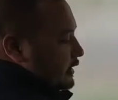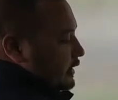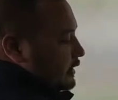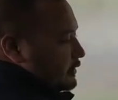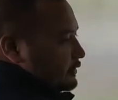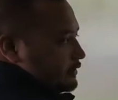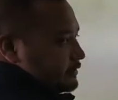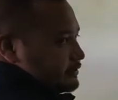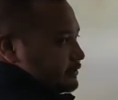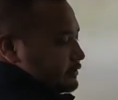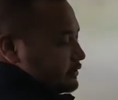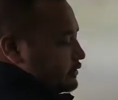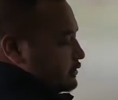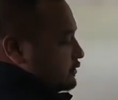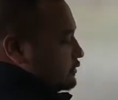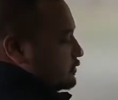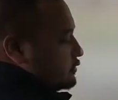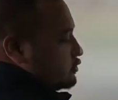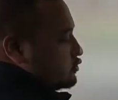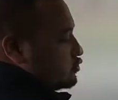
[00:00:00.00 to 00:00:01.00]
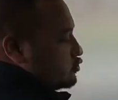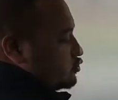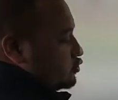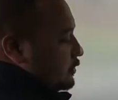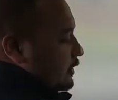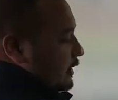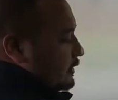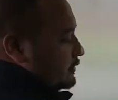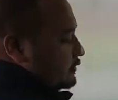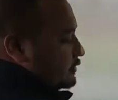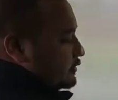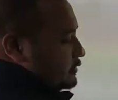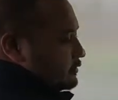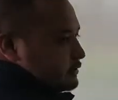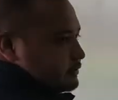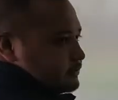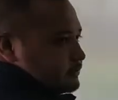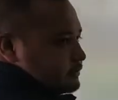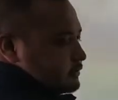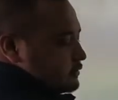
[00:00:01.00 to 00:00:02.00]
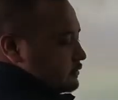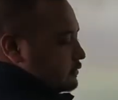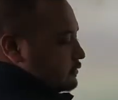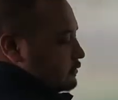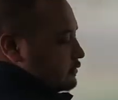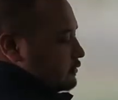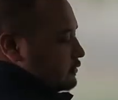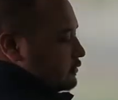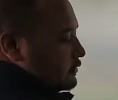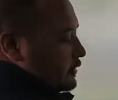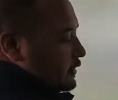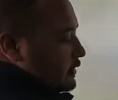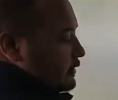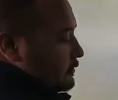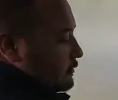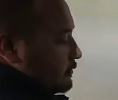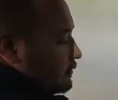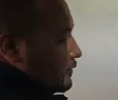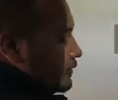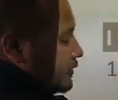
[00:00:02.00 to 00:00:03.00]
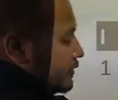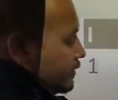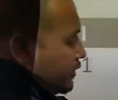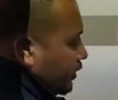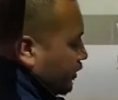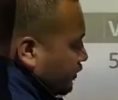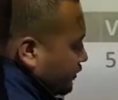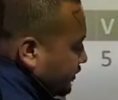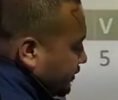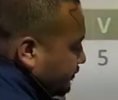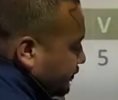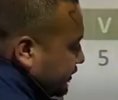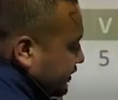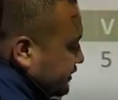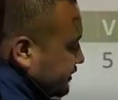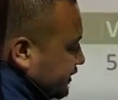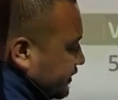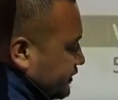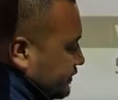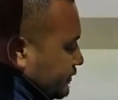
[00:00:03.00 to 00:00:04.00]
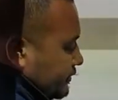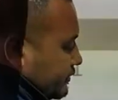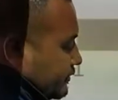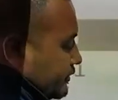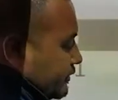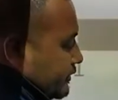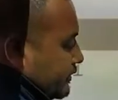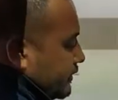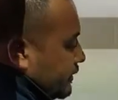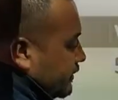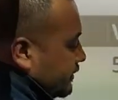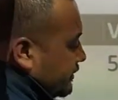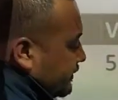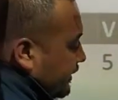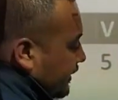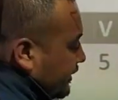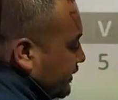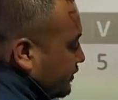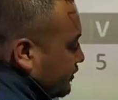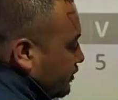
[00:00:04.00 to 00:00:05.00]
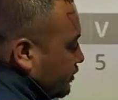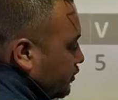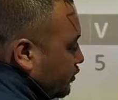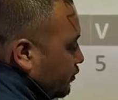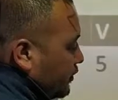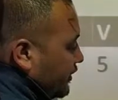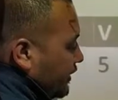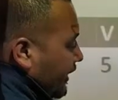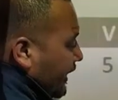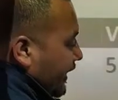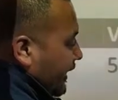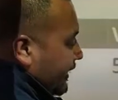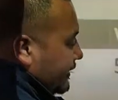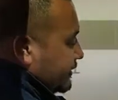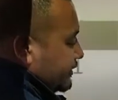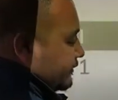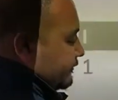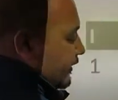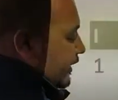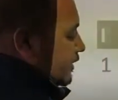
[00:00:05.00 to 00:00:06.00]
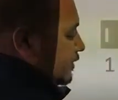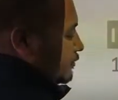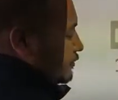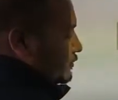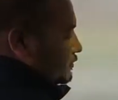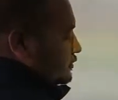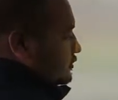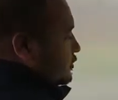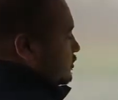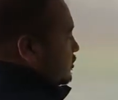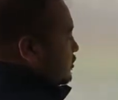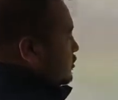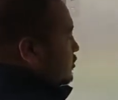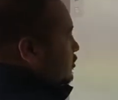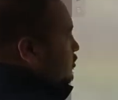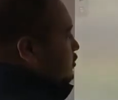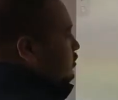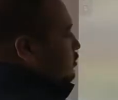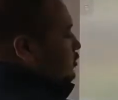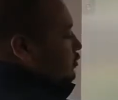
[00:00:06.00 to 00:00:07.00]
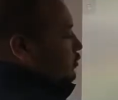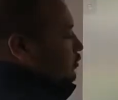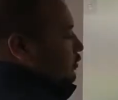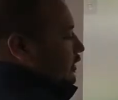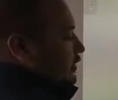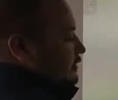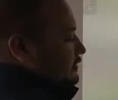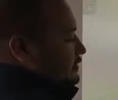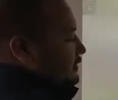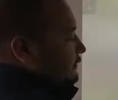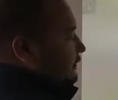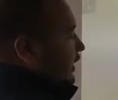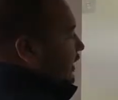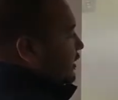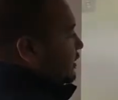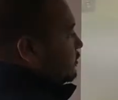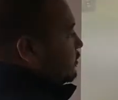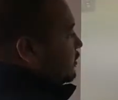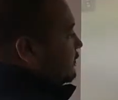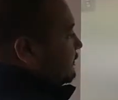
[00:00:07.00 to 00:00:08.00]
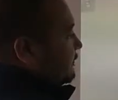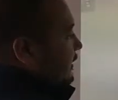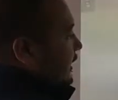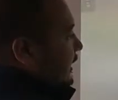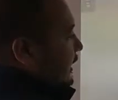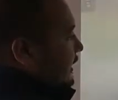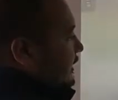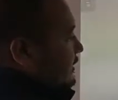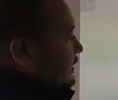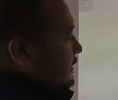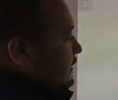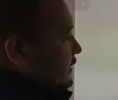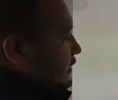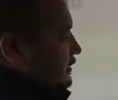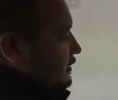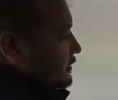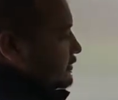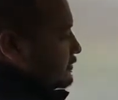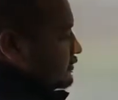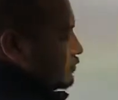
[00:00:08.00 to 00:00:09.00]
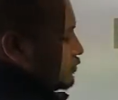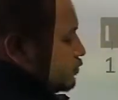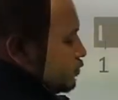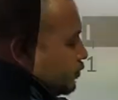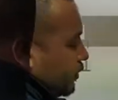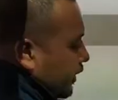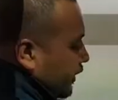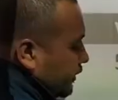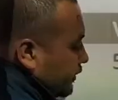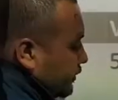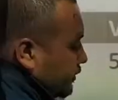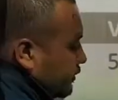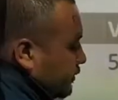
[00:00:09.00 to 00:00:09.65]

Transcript: are written together, okay, or repeated, then we add the values. What is the value of I? It is 1.